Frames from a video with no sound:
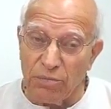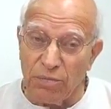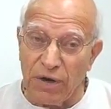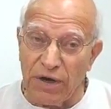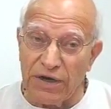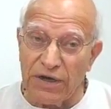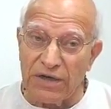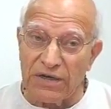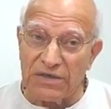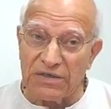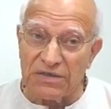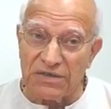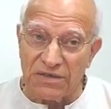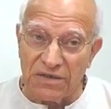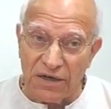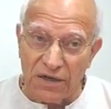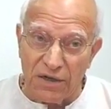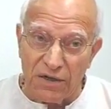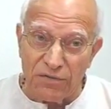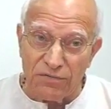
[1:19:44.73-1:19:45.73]
by
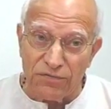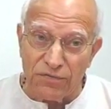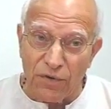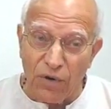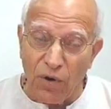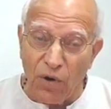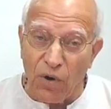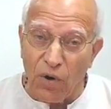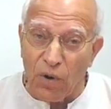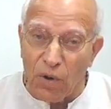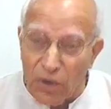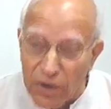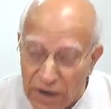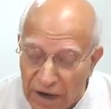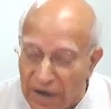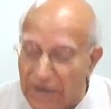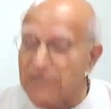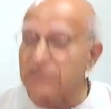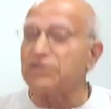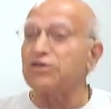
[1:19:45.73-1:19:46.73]
itself or
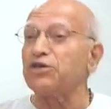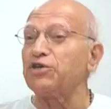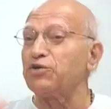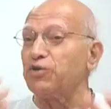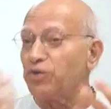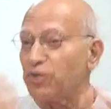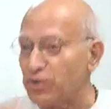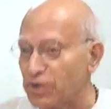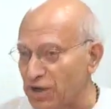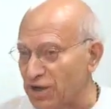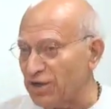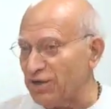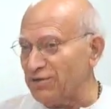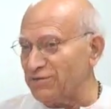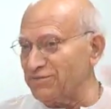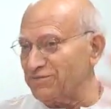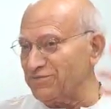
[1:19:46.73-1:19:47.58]
as a yoga.